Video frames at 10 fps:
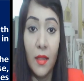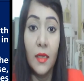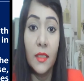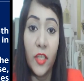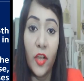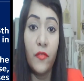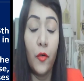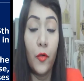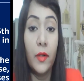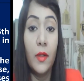
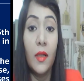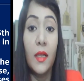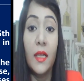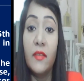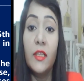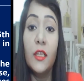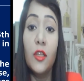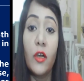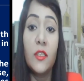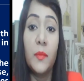Therefore, he will
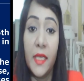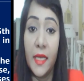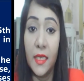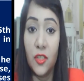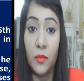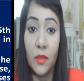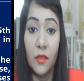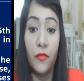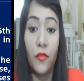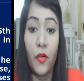not be eligible
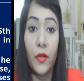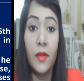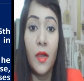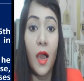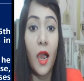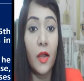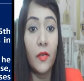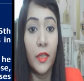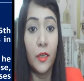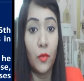for
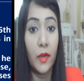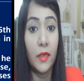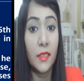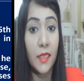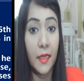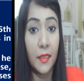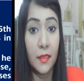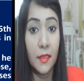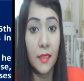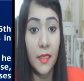RNOR
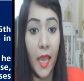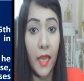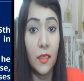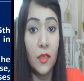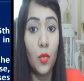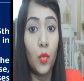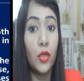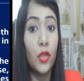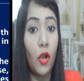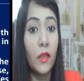status and would
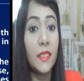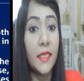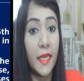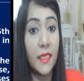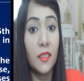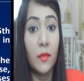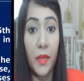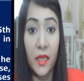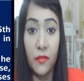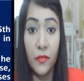not get the
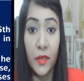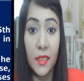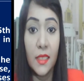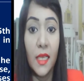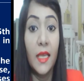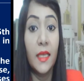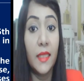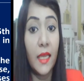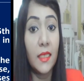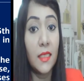benefits
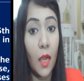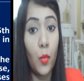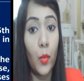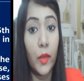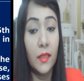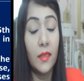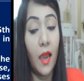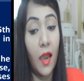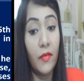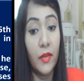that come with
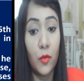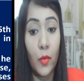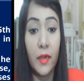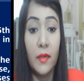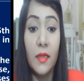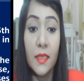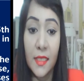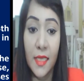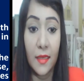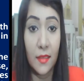RNOR
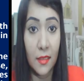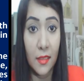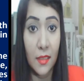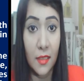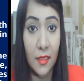status.